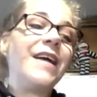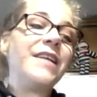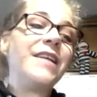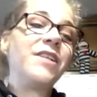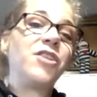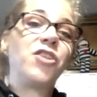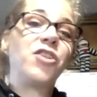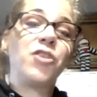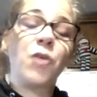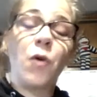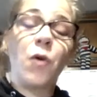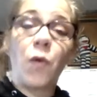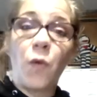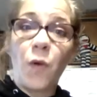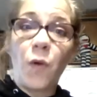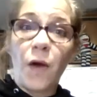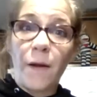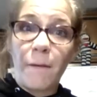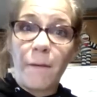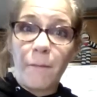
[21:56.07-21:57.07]

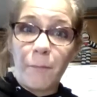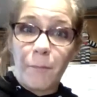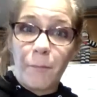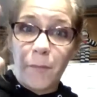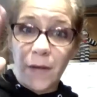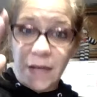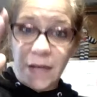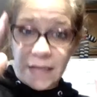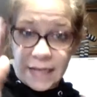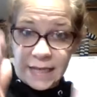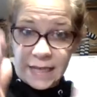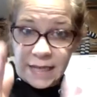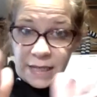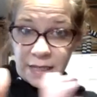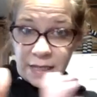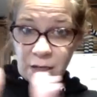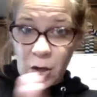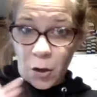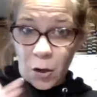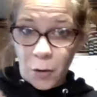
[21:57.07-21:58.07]
So, but
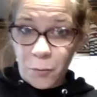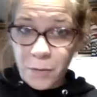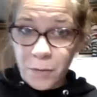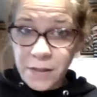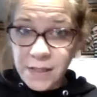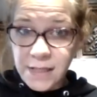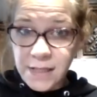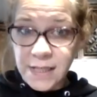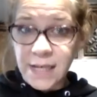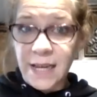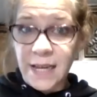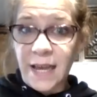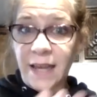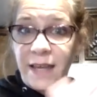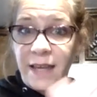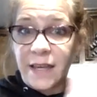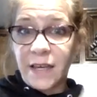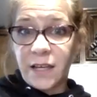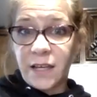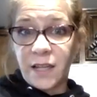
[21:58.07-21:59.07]
he opens today,
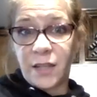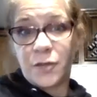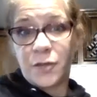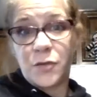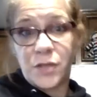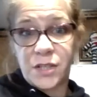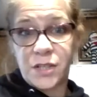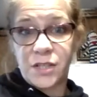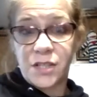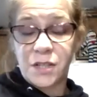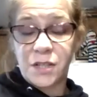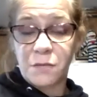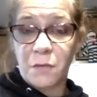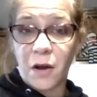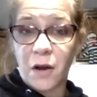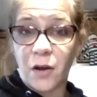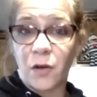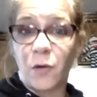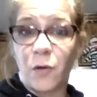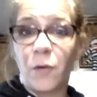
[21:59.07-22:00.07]
he closes
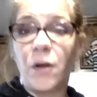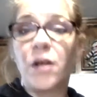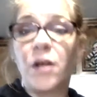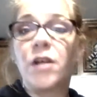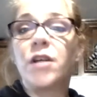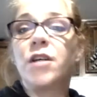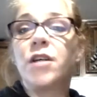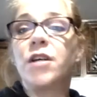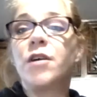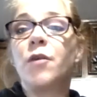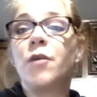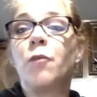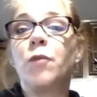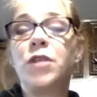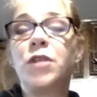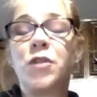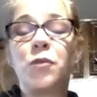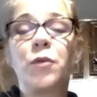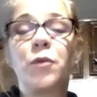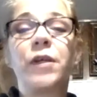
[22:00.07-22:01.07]
tomorrow,
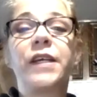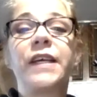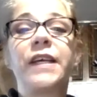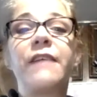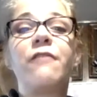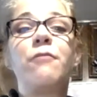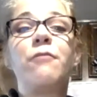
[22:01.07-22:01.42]
which will give